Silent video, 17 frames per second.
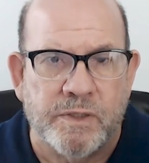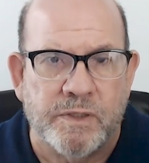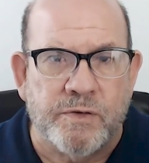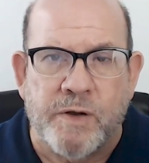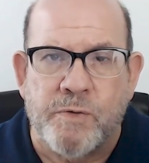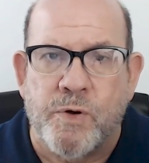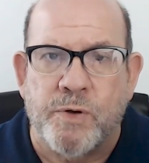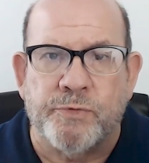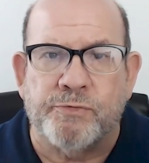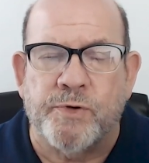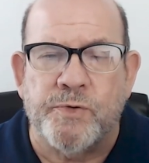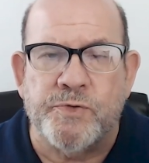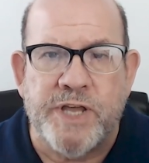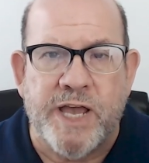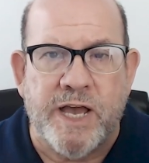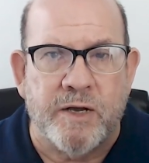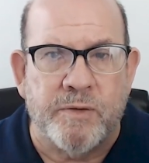So I won't
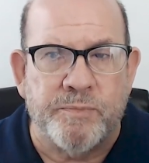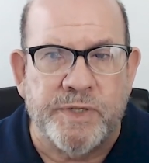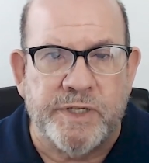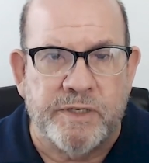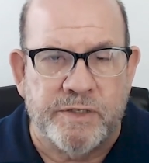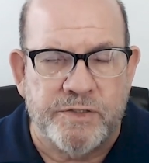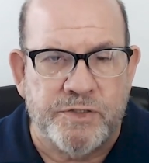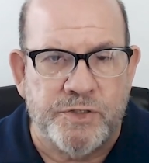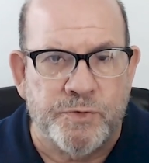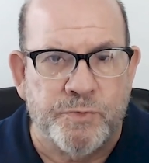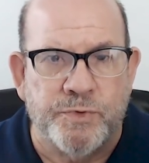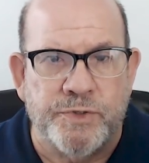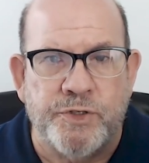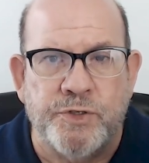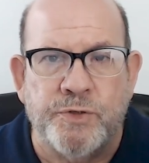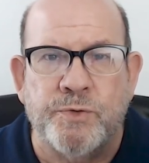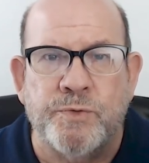throw down because
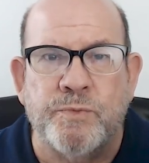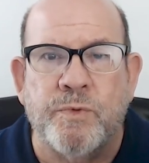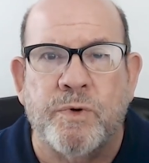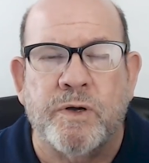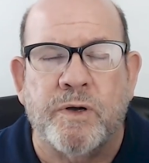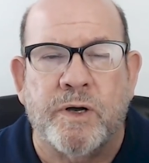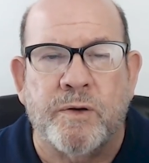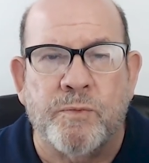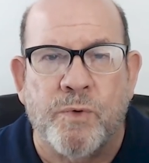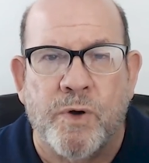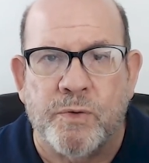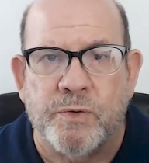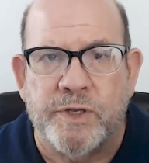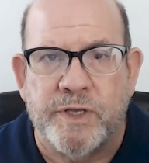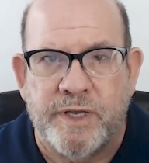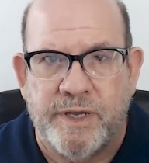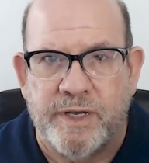you, you uh,
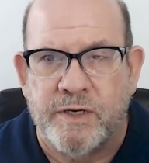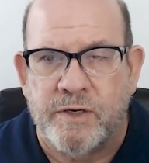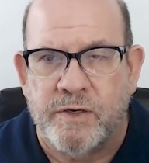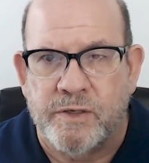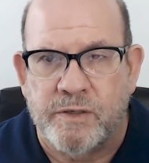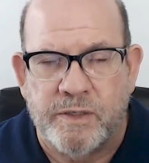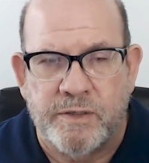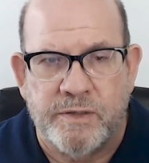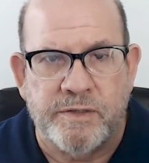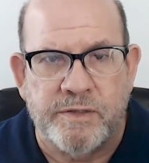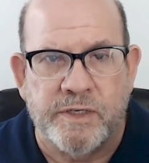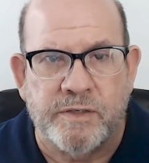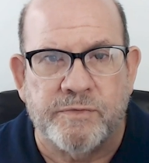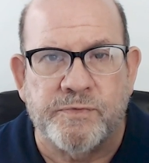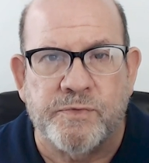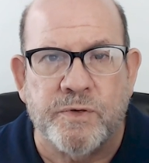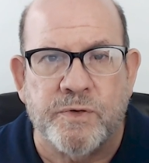won't care, and
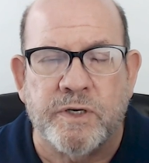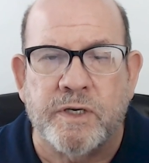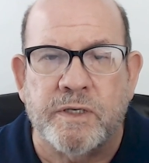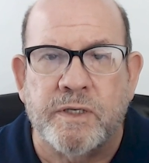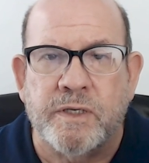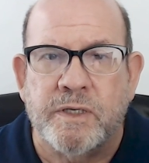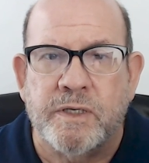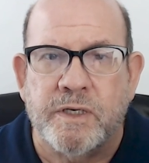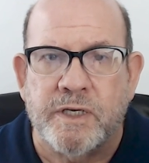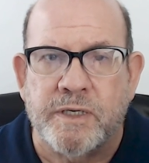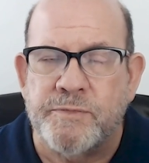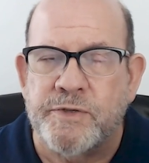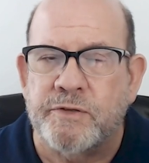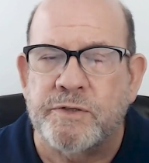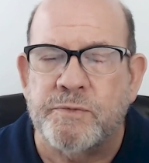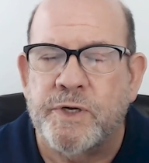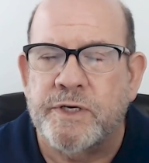therefore I'm
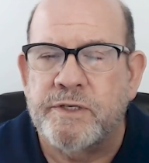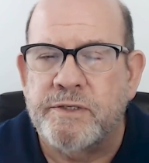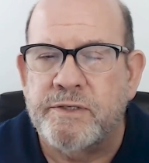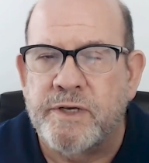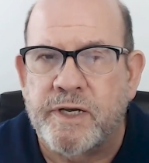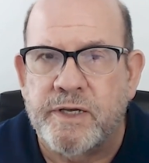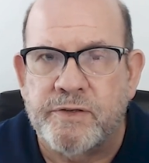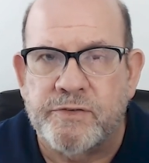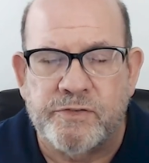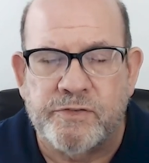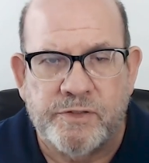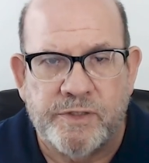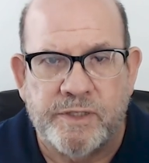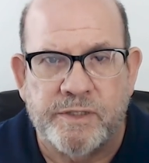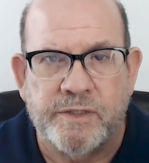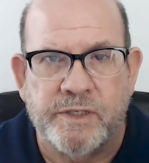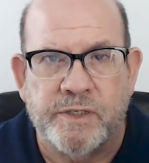the only one that
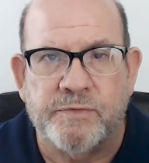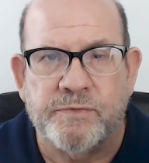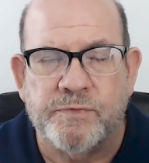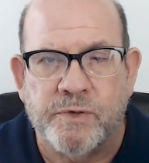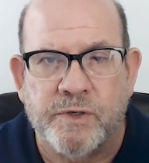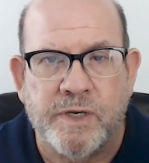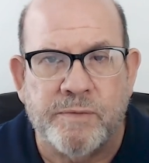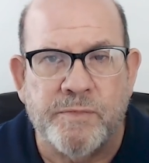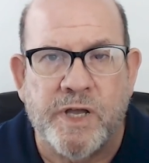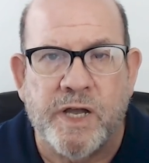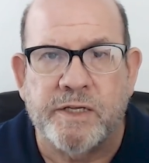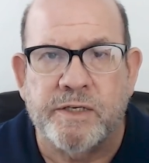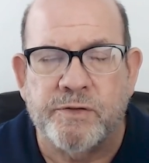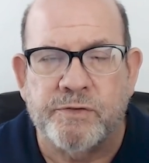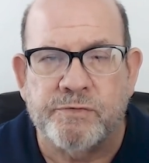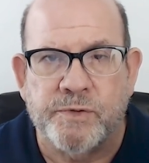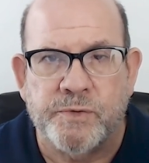does, and therefore I'm not
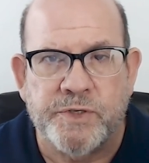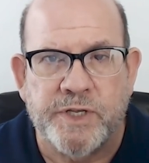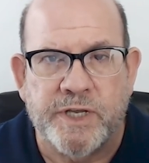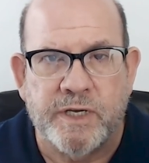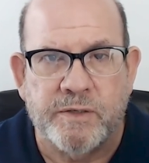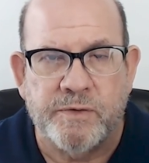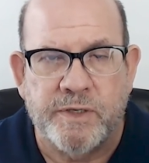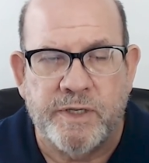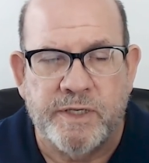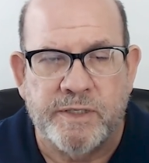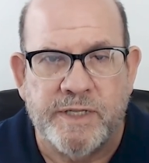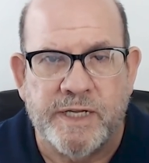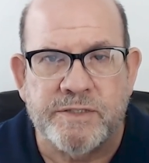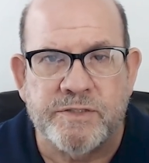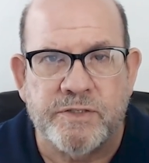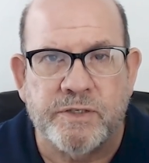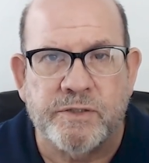going to throw down,
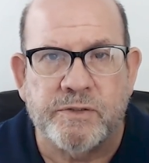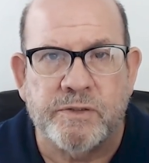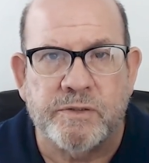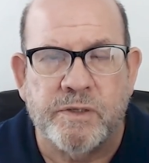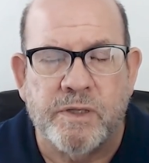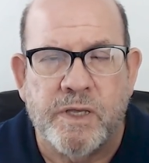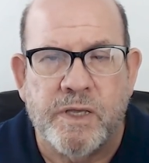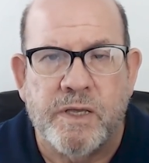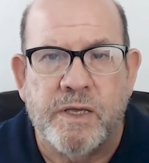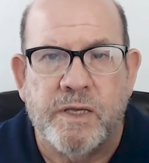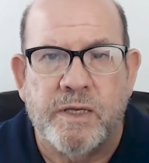and that's cynical.